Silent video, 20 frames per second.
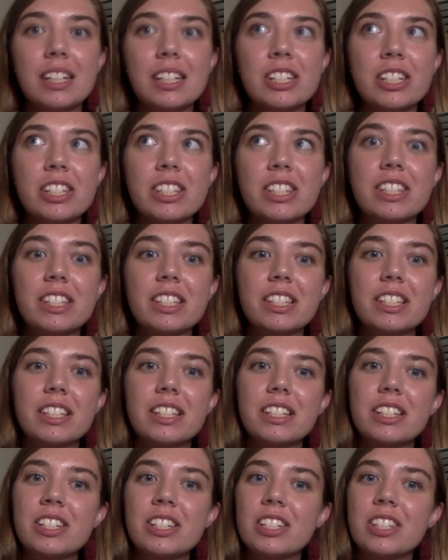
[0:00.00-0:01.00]
just
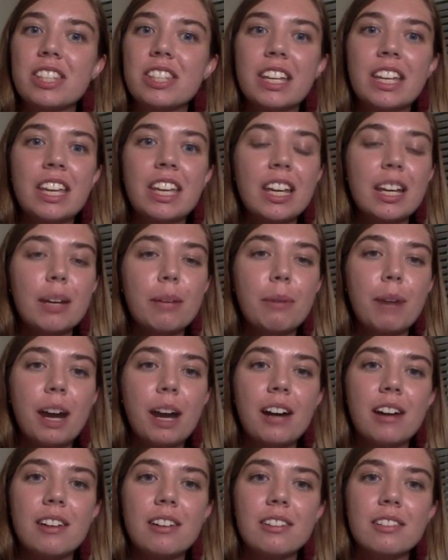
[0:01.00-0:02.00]
thinking
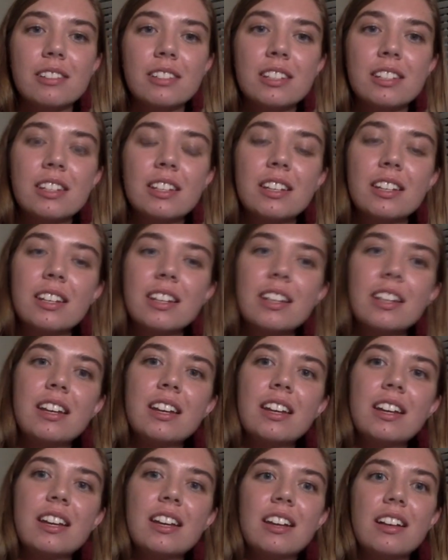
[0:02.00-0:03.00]
about
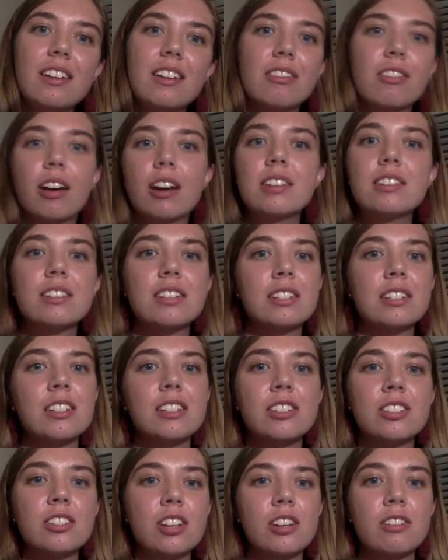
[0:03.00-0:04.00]
London
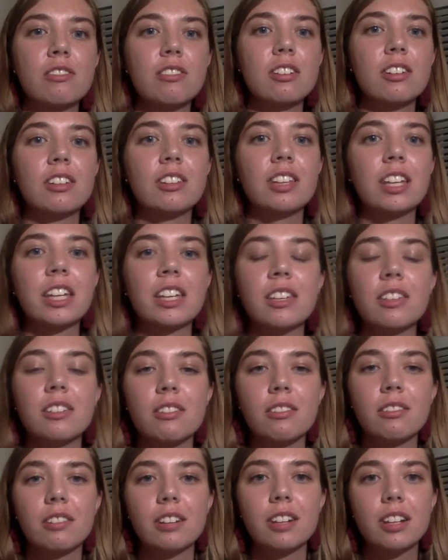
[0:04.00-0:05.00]
in general, like
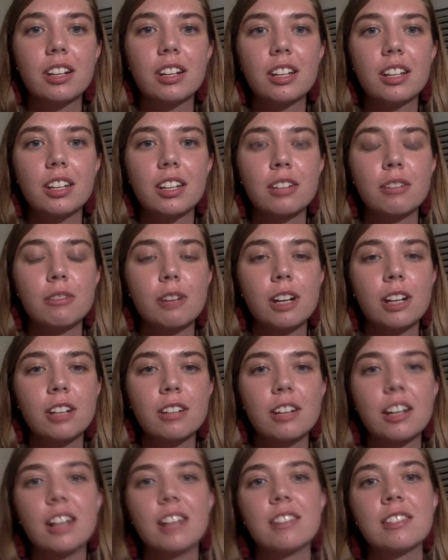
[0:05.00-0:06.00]
you walk
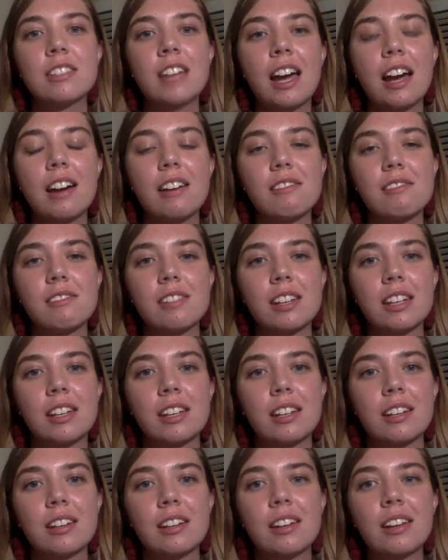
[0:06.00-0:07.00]
around town
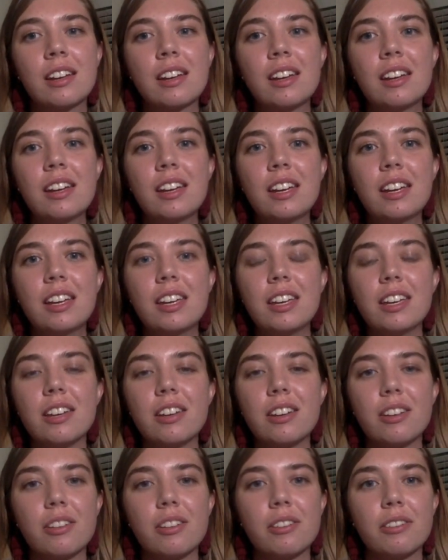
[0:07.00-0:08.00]
and,
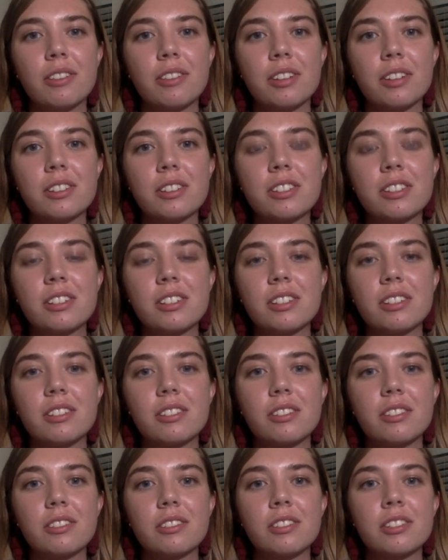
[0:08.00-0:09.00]
there's
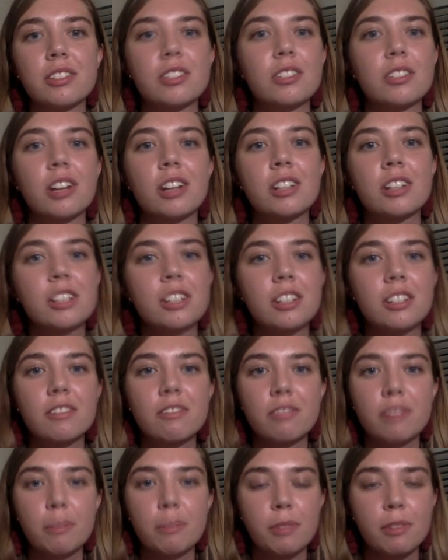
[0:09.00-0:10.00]
still destruction
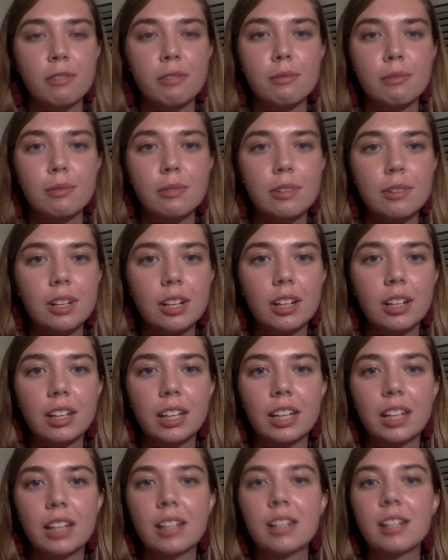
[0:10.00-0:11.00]
from the war,
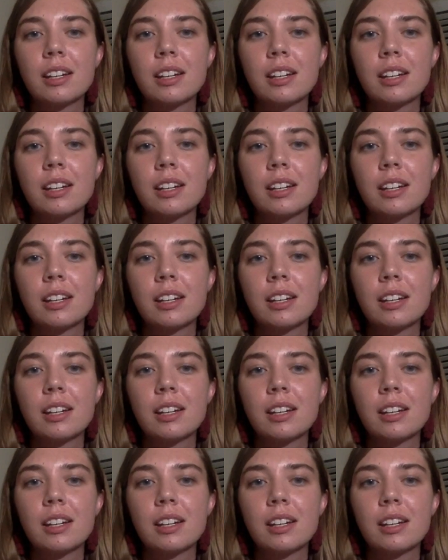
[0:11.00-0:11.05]
like